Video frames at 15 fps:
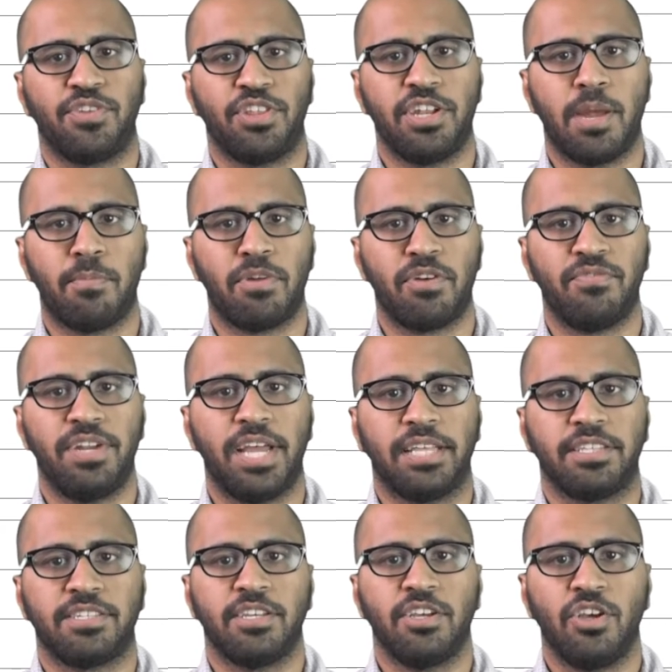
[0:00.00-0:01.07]
the number of
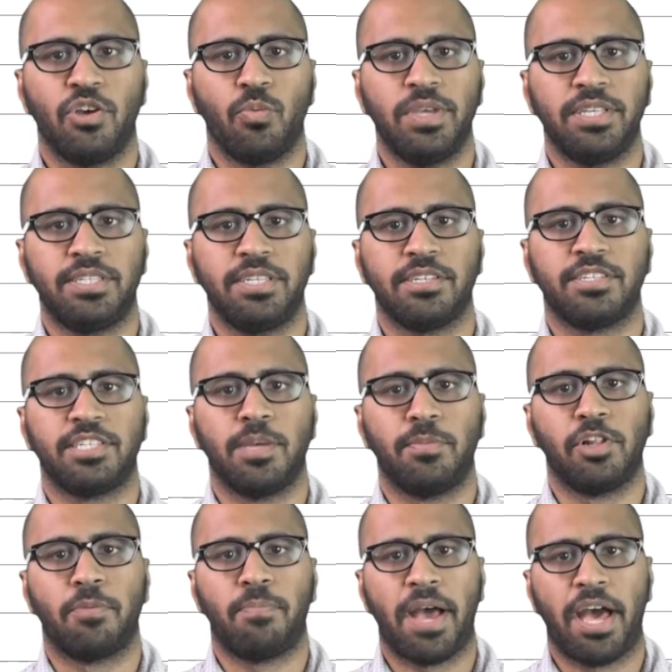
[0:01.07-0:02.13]
deaths, we see a
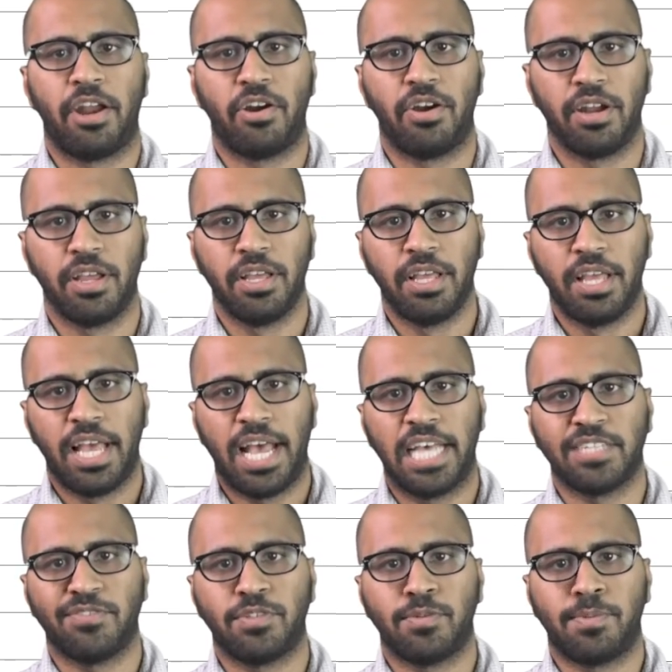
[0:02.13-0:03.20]
similar pattern.
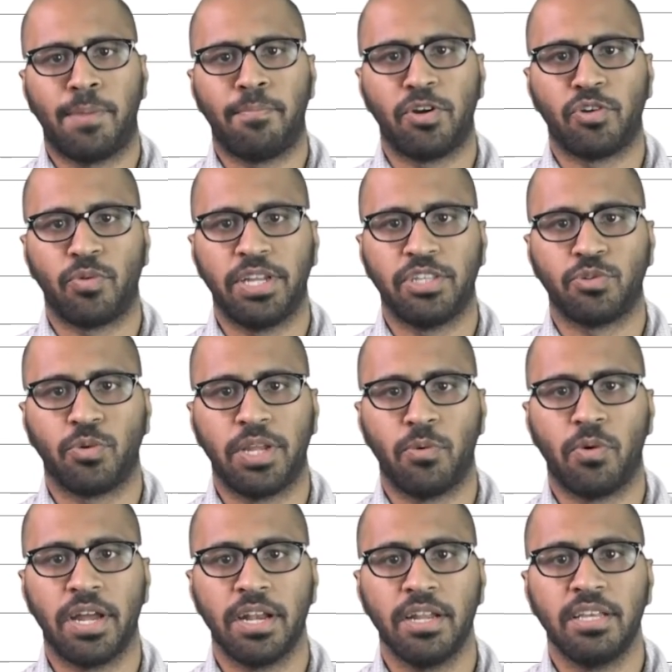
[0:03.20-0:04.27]
As of September
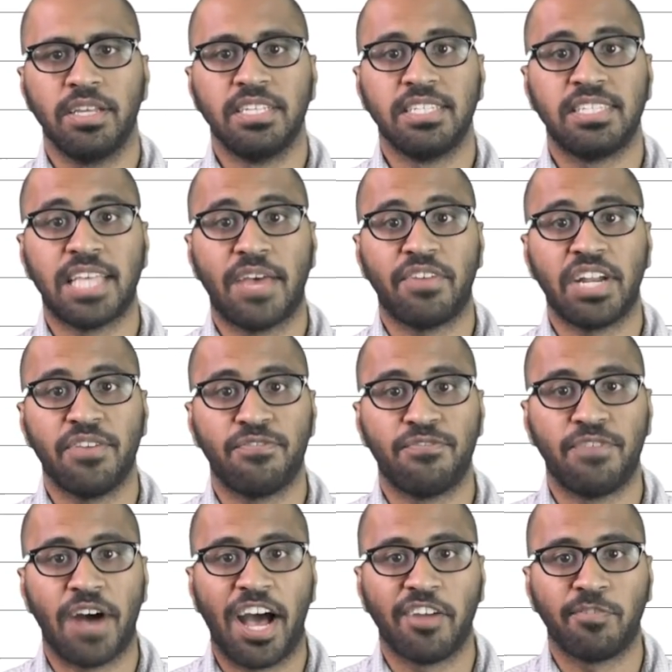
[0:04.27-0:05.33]
2021,
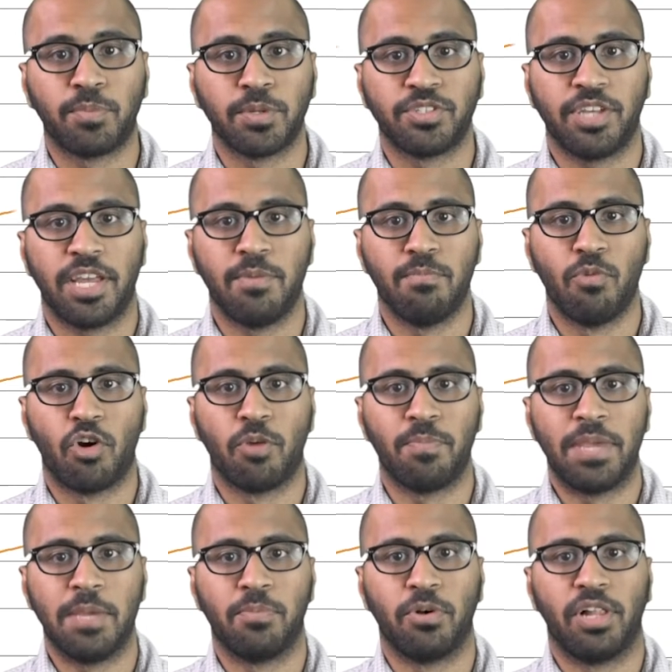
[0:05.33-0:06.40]
75% more
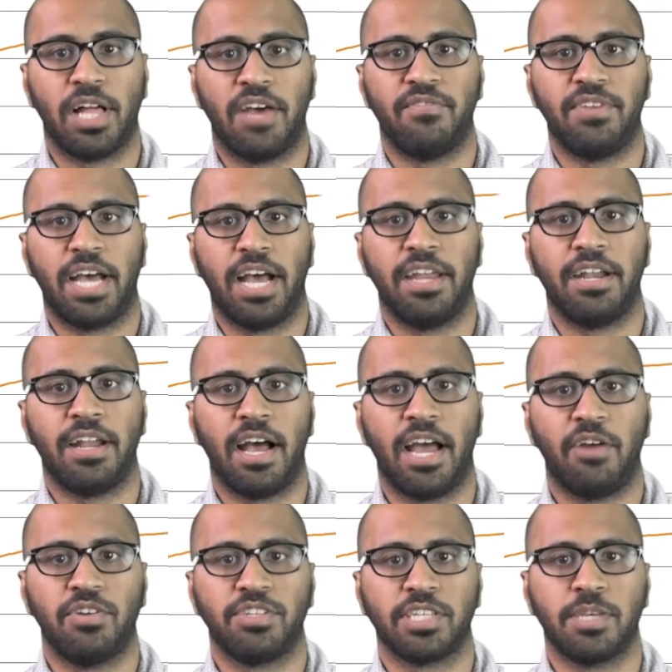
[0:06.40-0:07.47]
people have died in
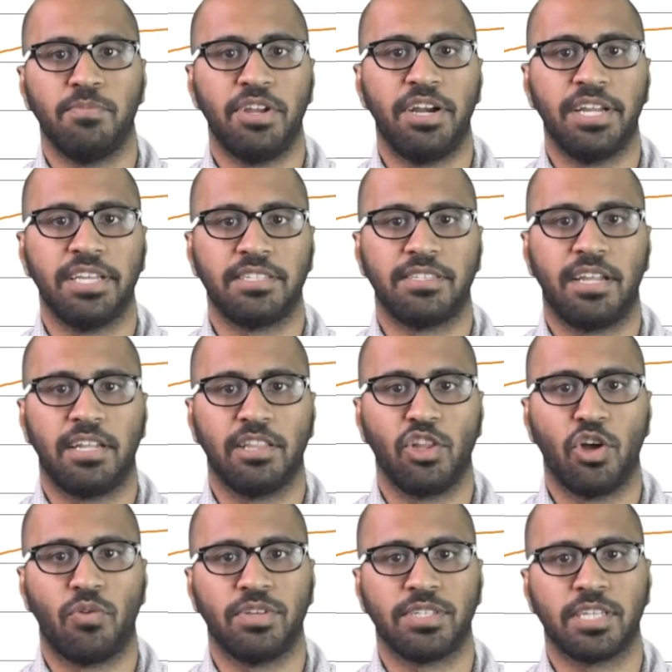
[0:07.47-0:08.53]
high-risk communities than in
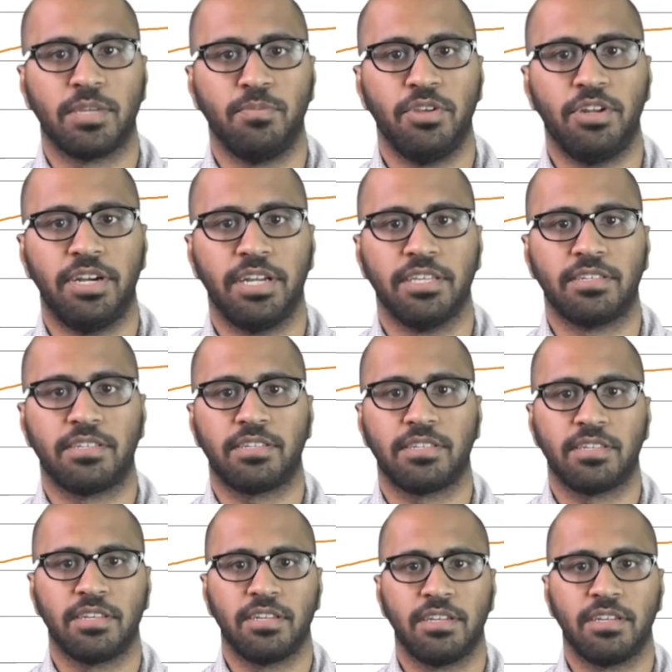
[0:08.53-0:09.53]
low-risk communities.